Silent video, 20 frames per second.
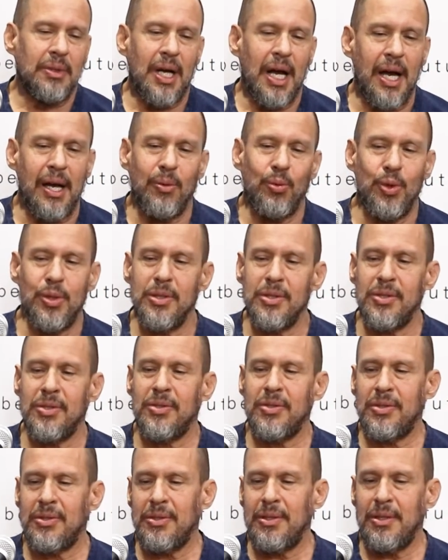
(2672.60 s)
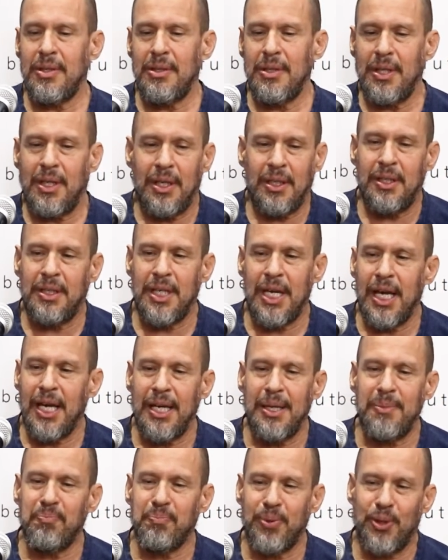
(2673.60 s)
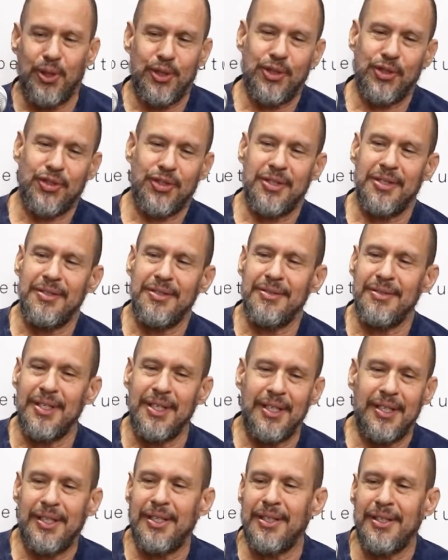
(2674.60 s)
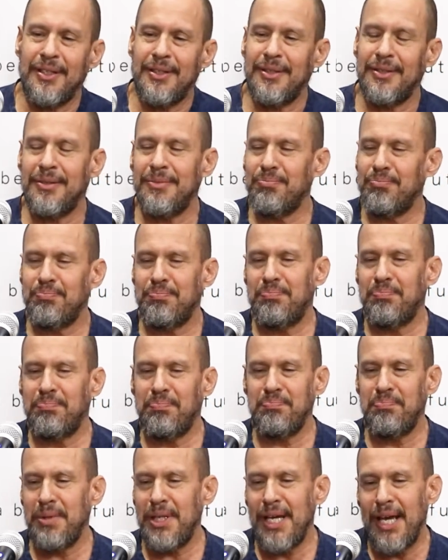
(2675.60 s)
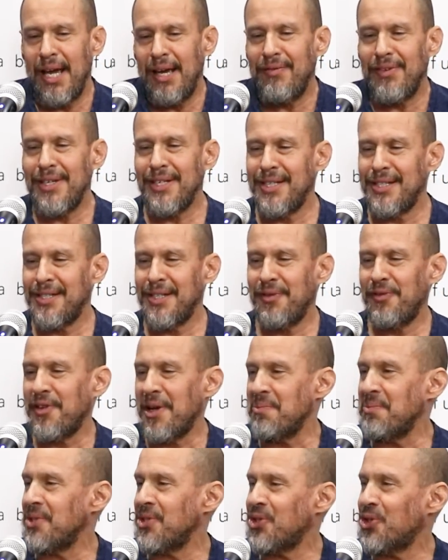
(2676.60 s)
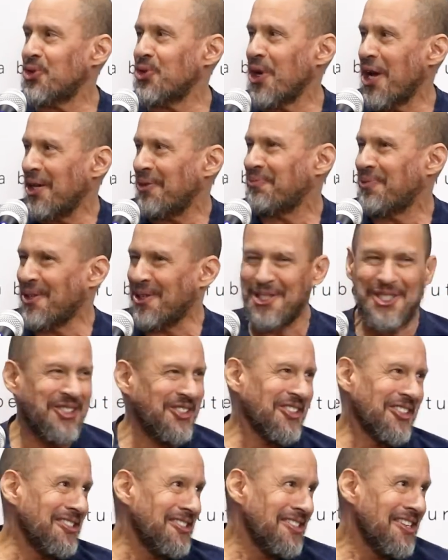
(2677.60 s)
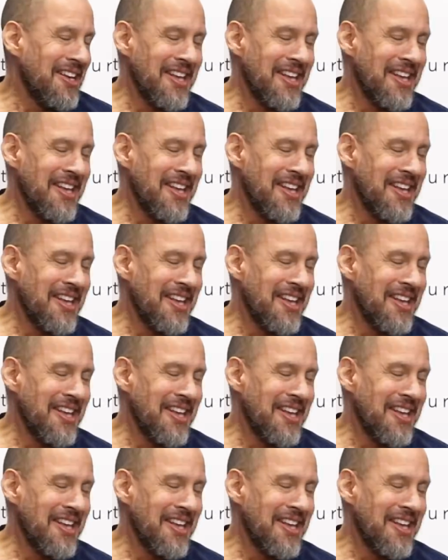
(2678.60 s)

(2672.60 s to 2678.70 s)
I was a gay person behaving as if I'm a straight person,